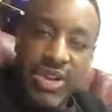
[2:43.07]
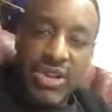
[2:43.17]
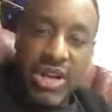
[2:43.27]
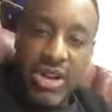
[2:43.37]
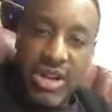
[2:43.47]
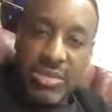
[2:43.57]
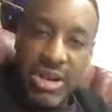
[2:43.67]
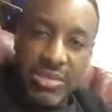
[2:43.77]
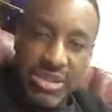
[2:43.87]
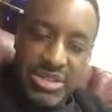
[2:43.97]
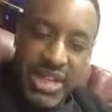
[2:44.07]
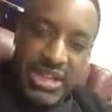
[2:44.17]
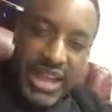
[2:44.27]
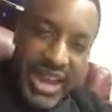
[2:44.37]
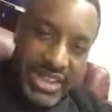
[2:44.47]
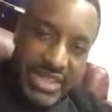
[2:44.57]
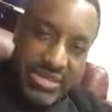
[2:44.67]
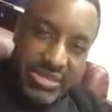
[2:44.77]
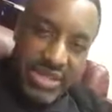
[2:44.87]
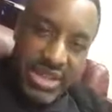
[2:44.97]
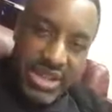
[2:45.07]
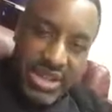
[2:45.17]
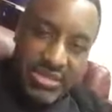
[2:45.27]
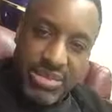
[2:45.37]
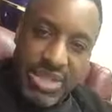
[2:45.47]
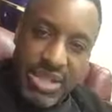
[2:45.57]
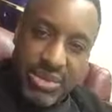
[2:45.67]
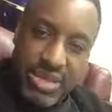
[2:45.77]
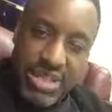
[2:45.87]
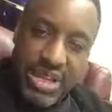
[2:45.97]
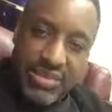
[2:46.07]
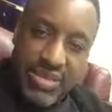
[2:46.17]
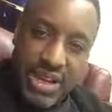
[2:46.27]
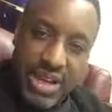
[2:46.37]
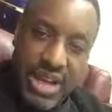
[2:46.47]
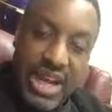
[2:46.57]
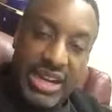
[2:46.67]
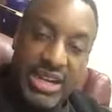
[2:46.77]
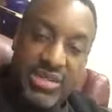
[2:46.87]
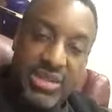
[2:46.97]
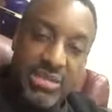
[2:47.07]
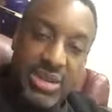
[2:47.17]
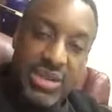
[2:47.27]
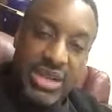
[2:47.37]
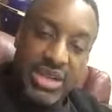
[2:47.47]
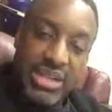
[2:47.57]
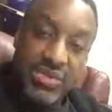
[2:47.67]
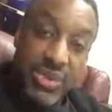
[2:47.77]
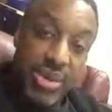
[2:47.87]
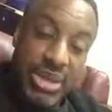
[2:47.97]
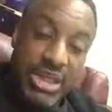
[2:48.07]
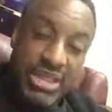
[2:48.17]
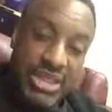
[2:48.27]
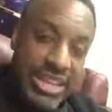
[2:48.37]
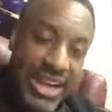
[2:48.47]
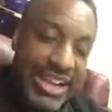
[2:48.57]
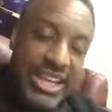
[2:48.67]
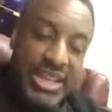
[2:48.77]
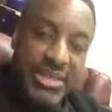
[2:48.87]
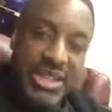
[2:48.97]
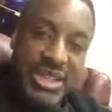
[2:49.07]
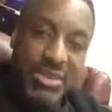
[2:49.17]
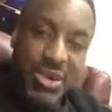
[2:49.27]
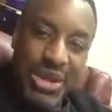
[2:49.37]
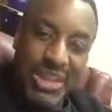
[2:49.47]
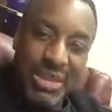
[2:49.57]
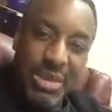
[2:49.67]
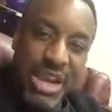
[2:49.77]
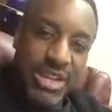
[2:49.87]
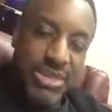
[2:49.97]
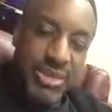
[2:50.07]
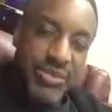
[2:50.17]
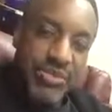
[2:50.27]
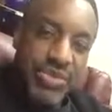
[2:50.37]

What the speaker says: So I called him up and tried to ask him that there was a cognitive component to this formula. I didn't get him. It takes him a while to get back to me.